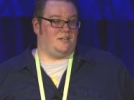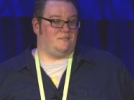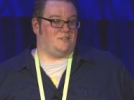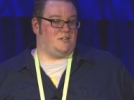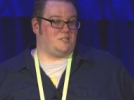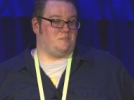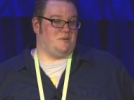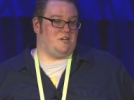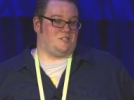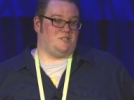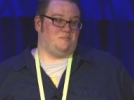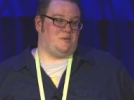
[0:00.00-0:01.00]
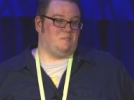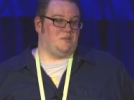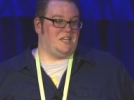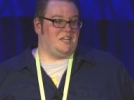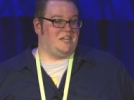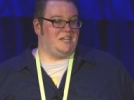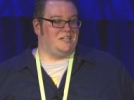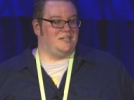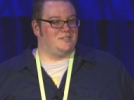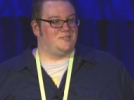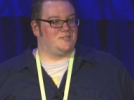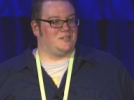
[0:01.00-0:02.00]
I've talked to production people that hate
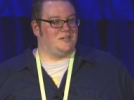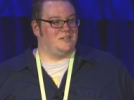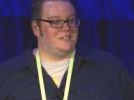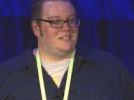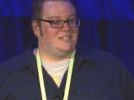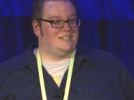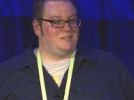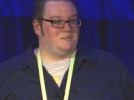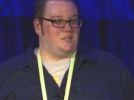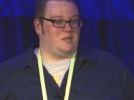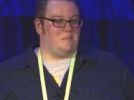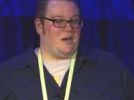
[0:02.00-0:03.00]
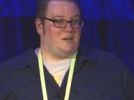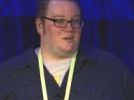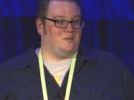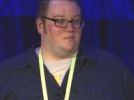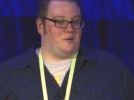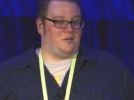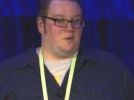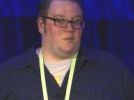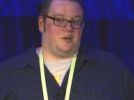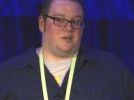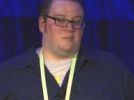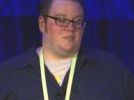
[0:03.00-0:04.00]
it. So really a matter of what you're
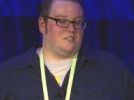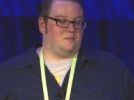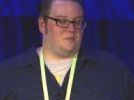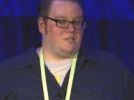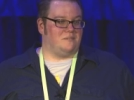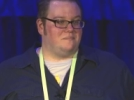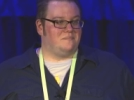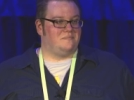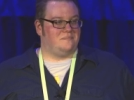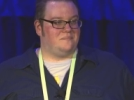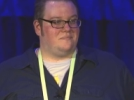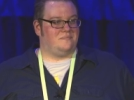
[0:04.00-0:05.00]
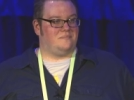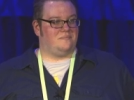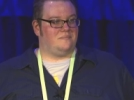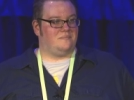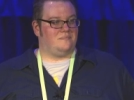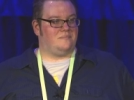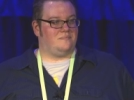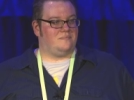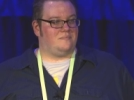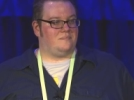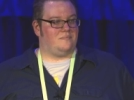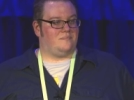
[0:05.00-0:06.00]
working with up there. Do you use Puppet to
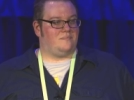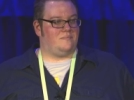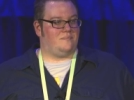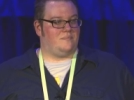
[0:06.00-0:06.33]
manage that?